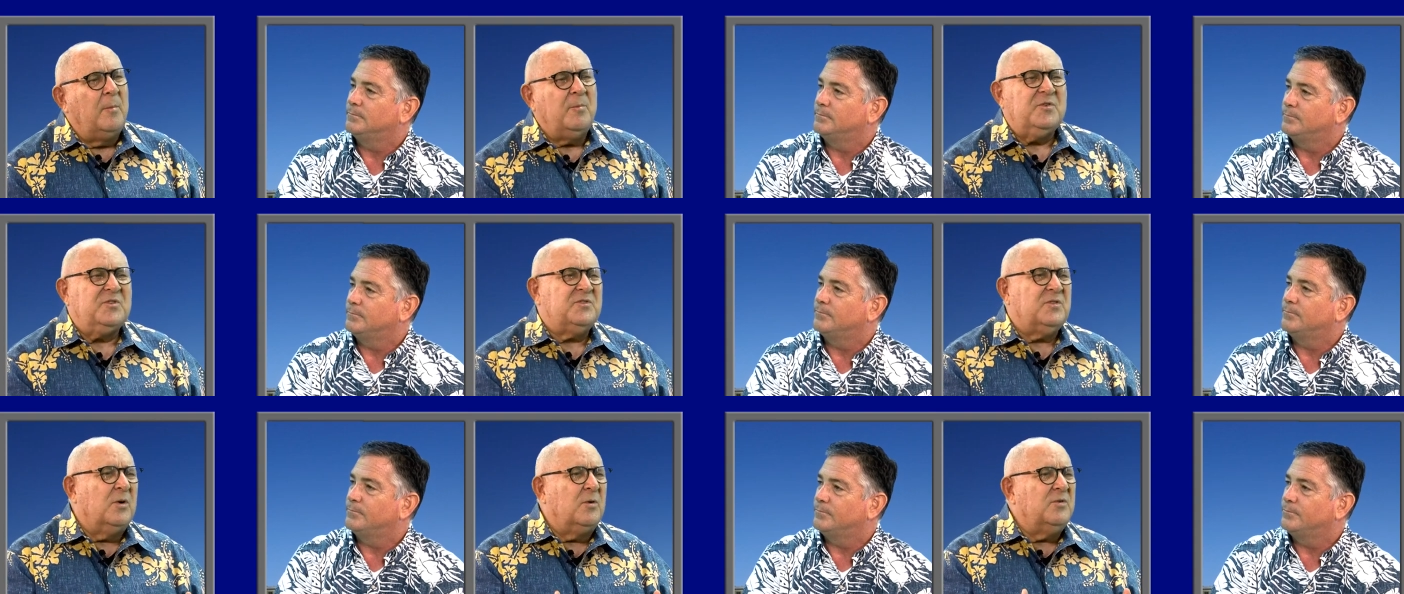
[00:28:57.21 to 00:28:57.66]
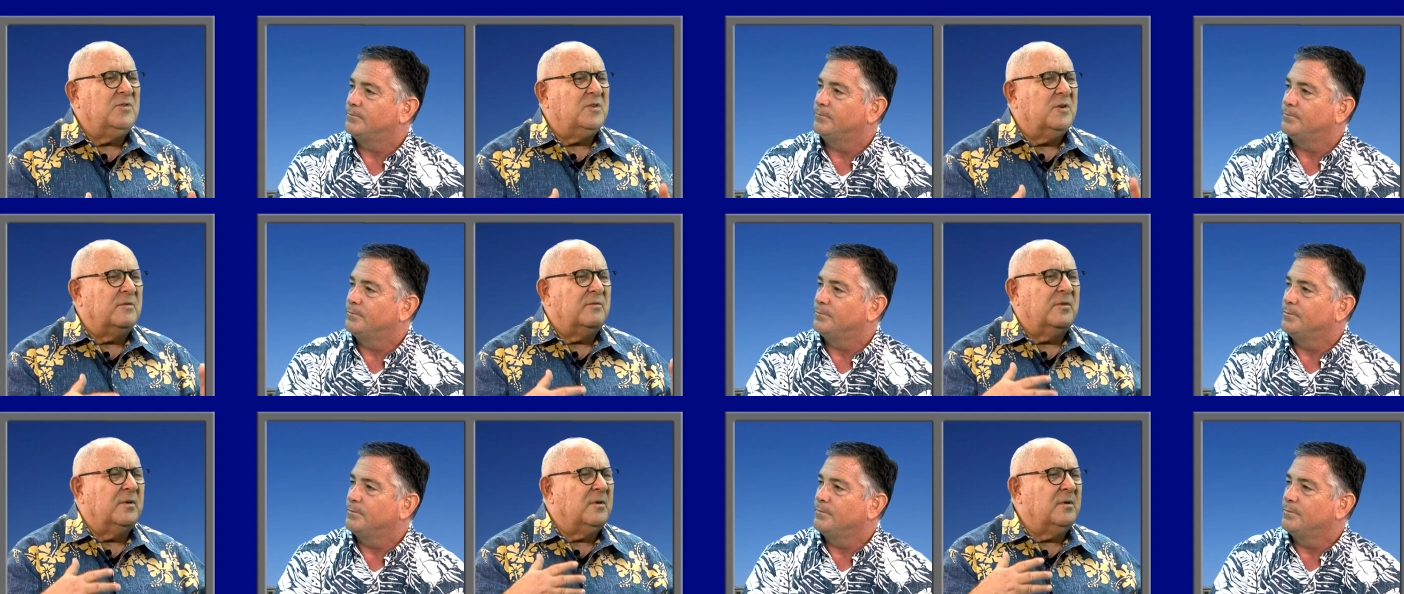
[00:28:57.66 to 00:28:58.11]

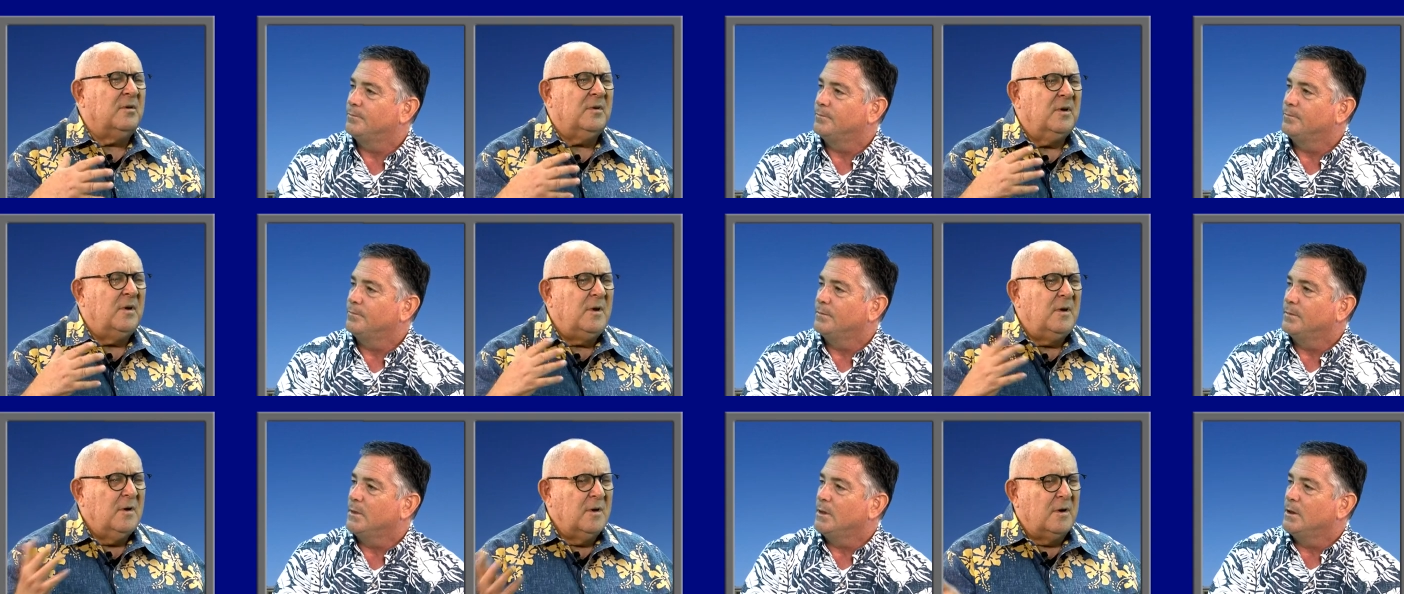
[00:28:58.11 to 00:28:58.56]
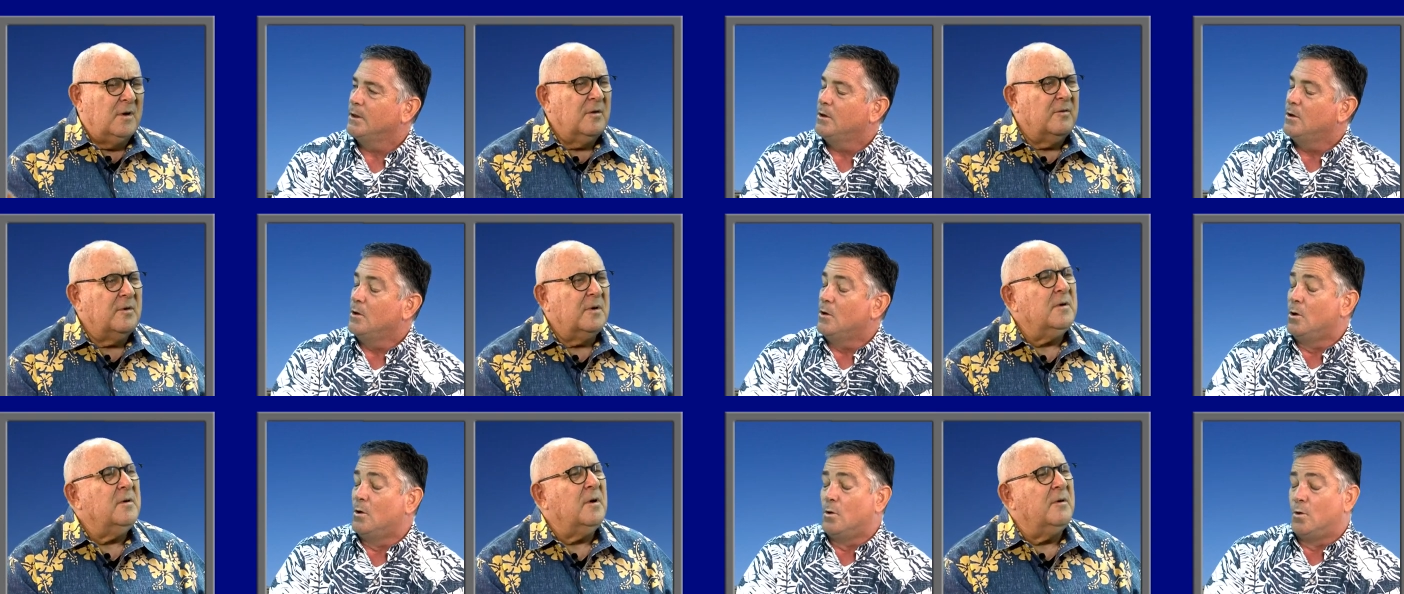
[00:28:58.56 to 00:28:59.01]
Speaker 1: episodes of a
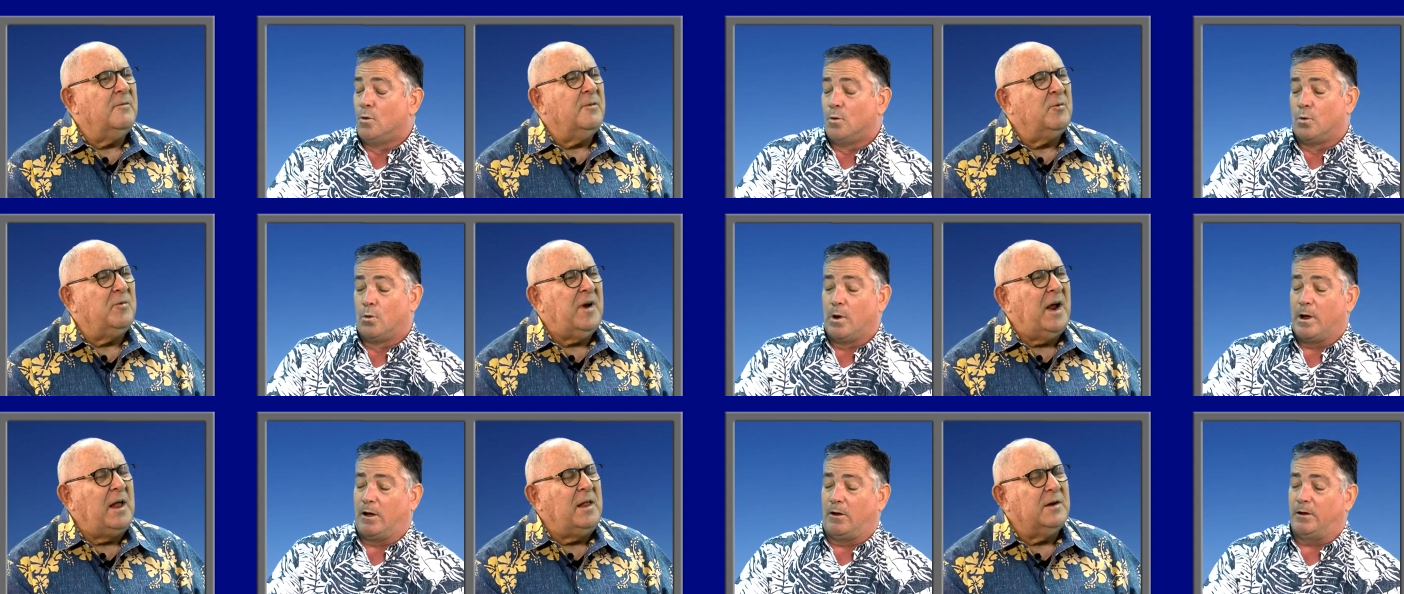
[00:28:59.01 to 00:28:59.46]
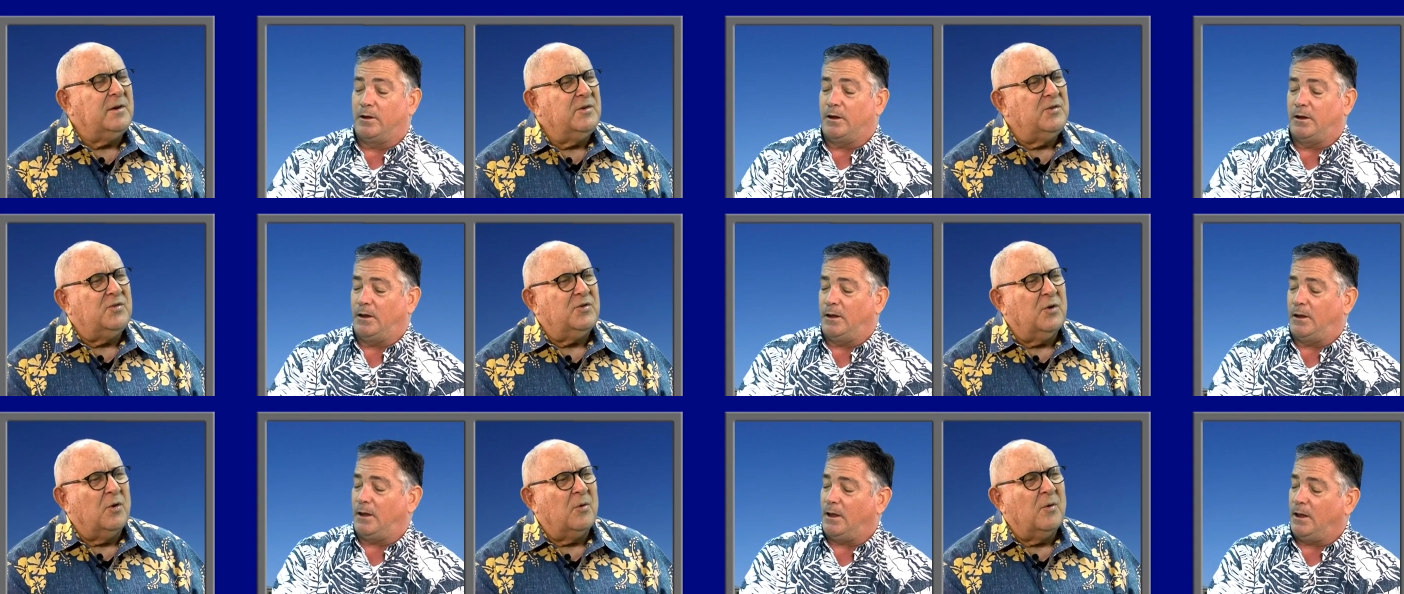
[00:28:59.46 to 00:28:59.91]

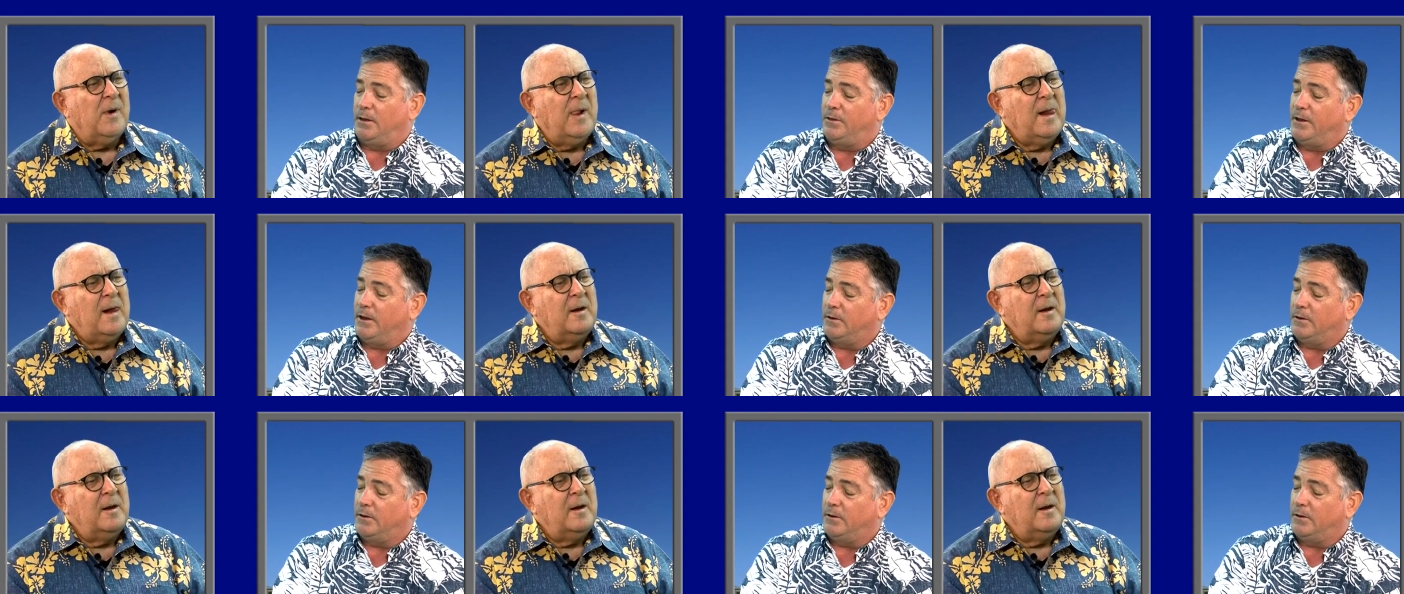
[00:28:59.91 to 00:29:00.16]
reality show. And